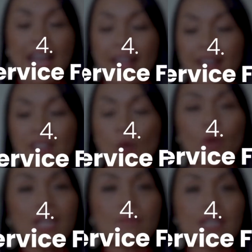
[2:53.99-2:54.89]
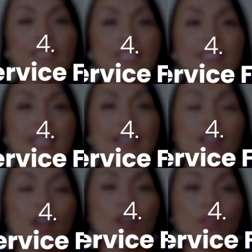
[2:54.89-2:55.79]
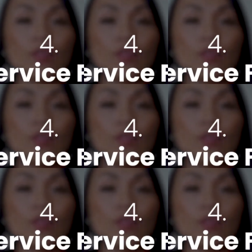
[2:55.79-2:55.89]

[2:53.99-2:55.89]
And what it means is that